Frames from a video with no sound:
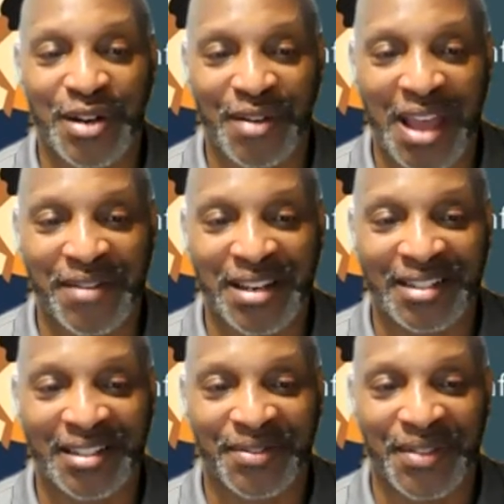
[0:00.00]
Don't have any
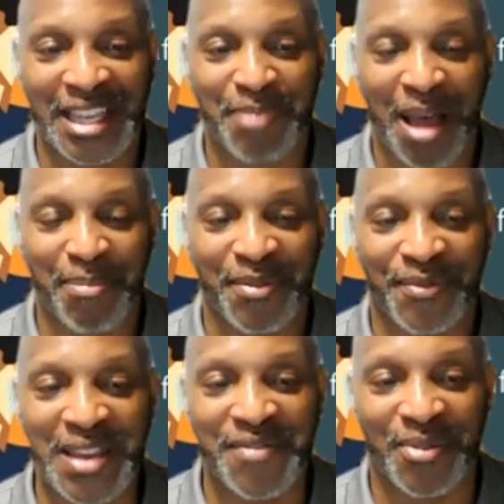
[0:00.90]
little things pop up
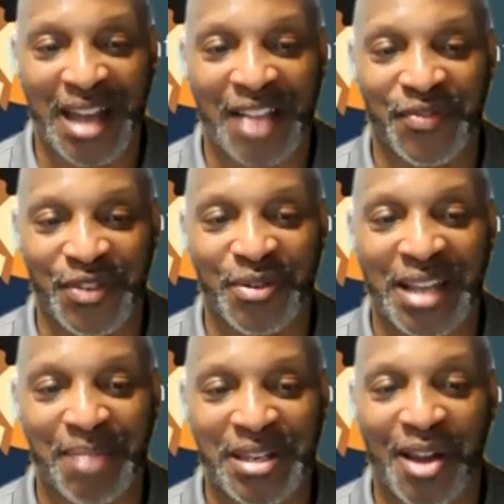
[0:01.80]
fever. When I do,
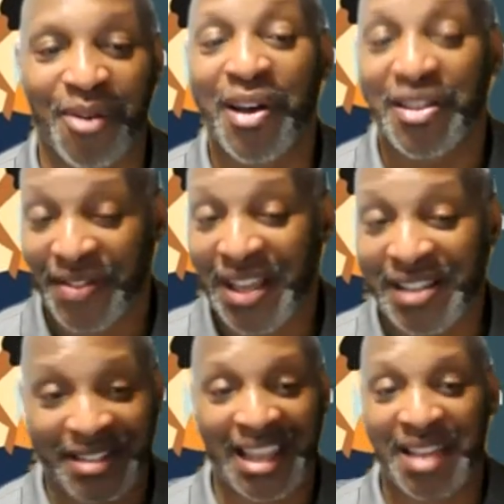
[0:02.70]
let me know. So I think it's
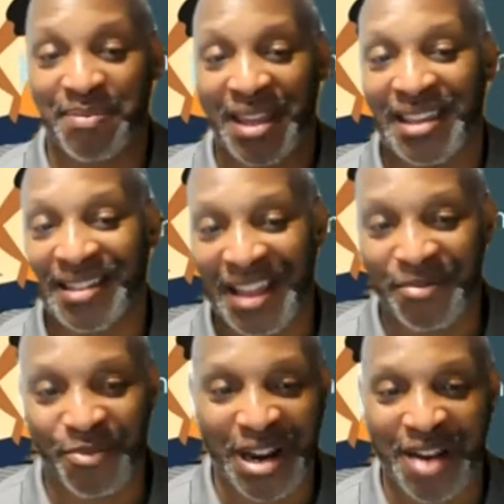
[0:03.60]
the same thing, that
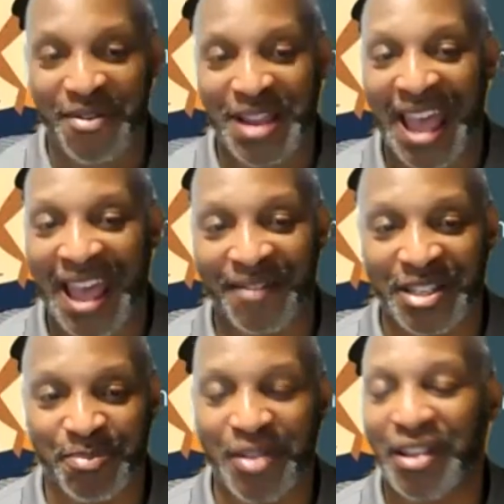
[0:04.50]
whatever we have,
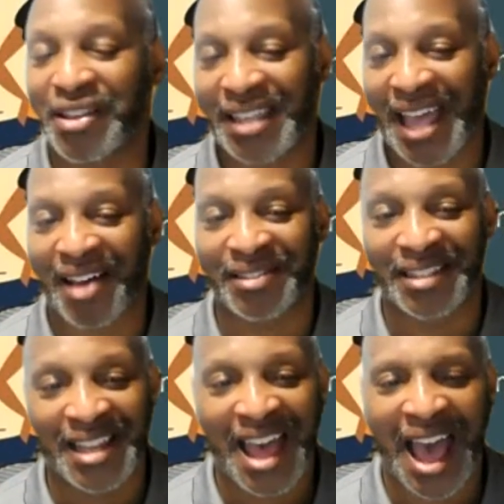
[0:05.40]
just be on the lookout.
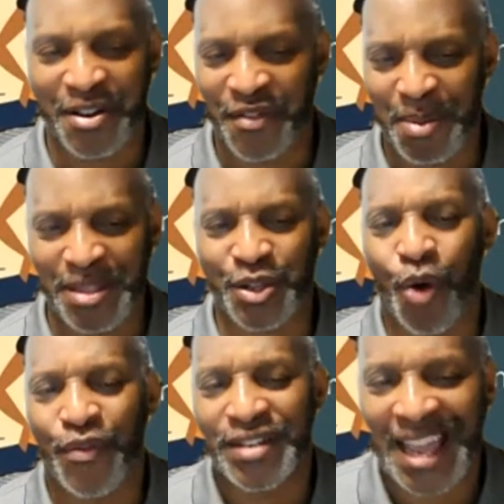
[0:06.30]
I don't hear about the
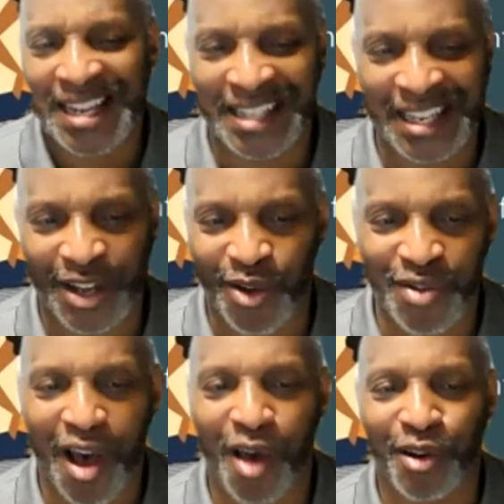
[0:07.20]
COVID-19
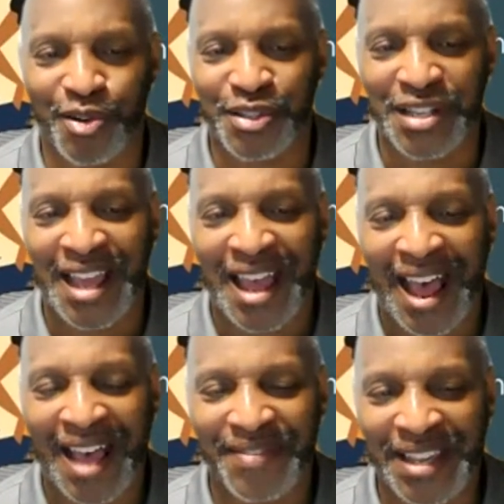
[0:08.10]
long haulers.
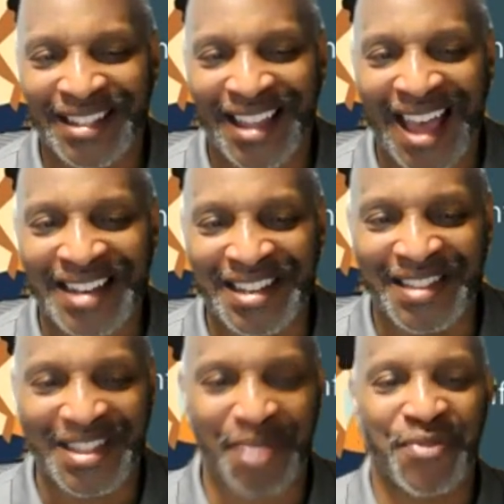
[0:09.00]
I think the
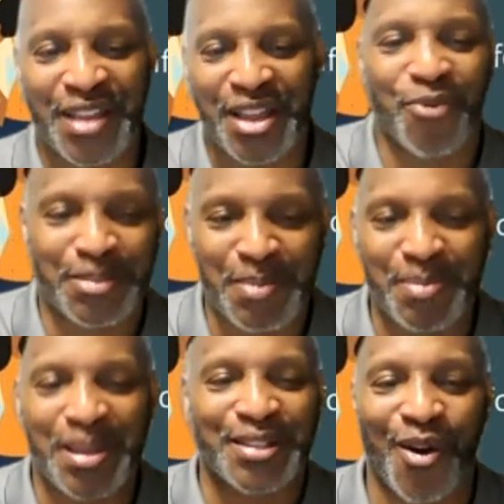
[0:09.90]
idea that we figure once
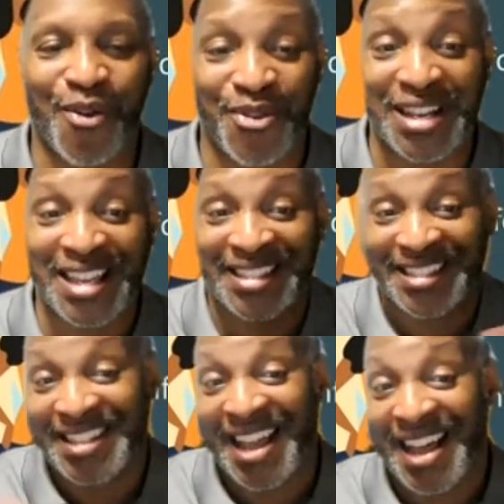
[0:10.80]
people get over it, it's
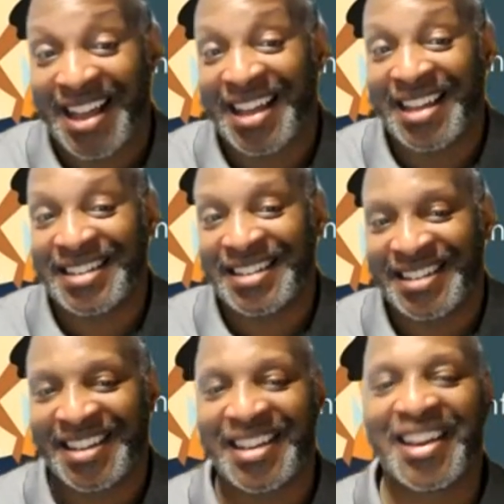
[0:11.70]
done.
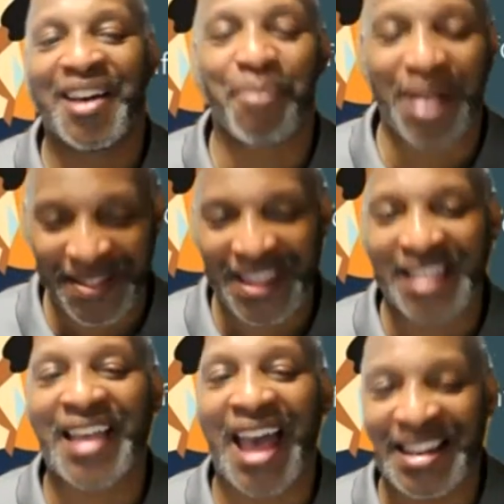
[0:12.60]
But I
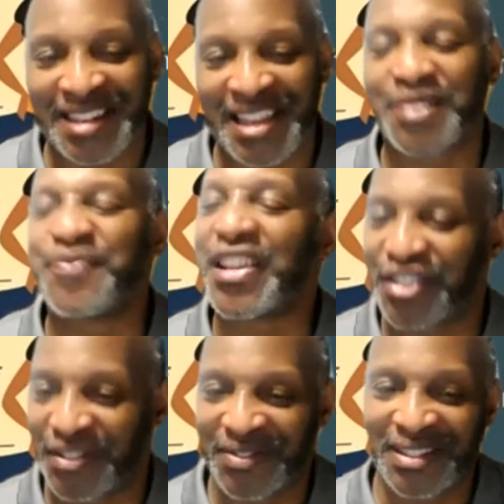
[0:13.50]
think the idea is
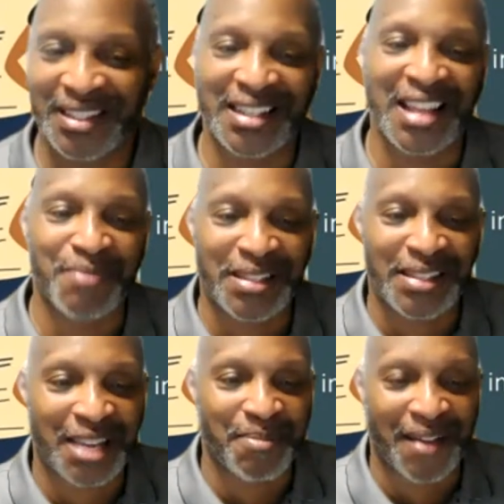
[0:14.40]
village and
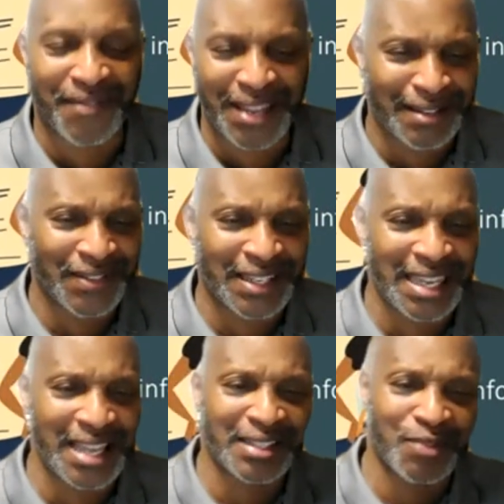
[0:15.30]
check them out. The
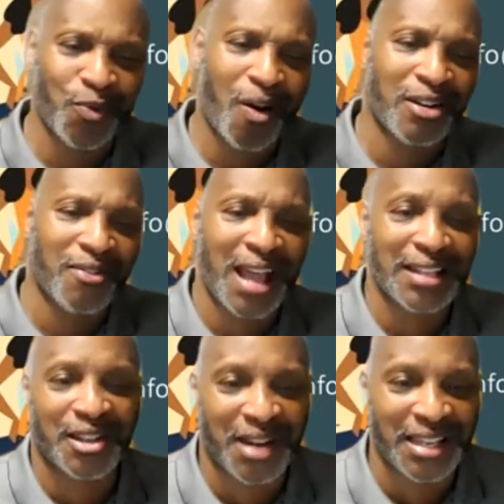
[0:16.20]
kids walking around
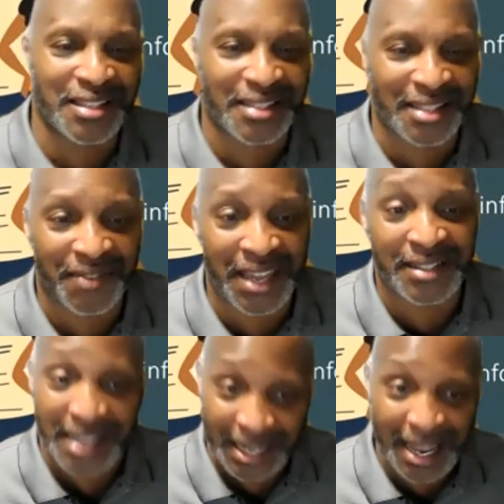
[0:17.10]
acting crazy and stuff. Hey,
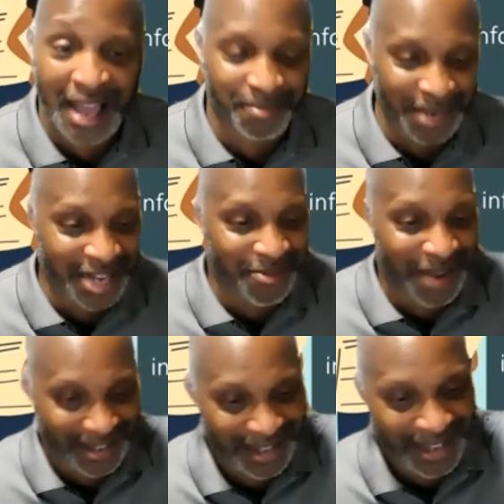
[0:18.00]
check it out. But
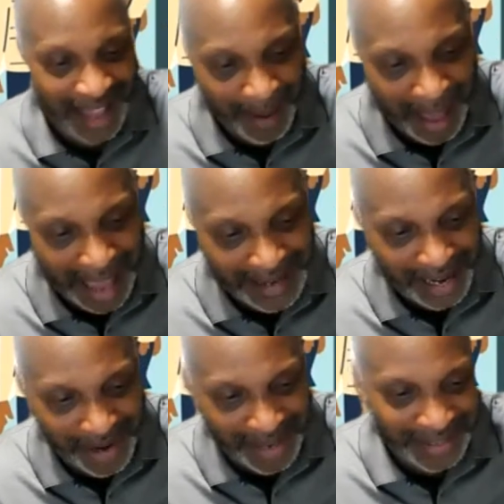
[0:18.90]
anyway, I
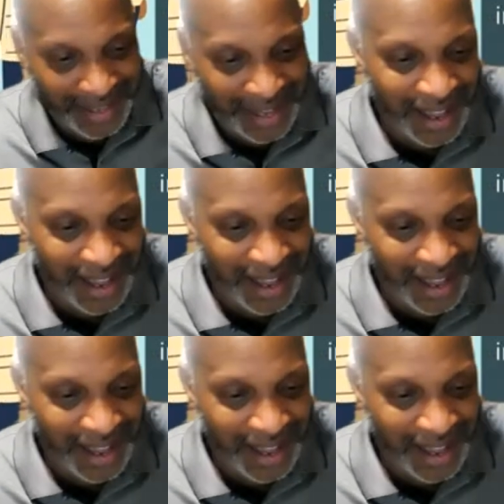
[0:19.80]
digress.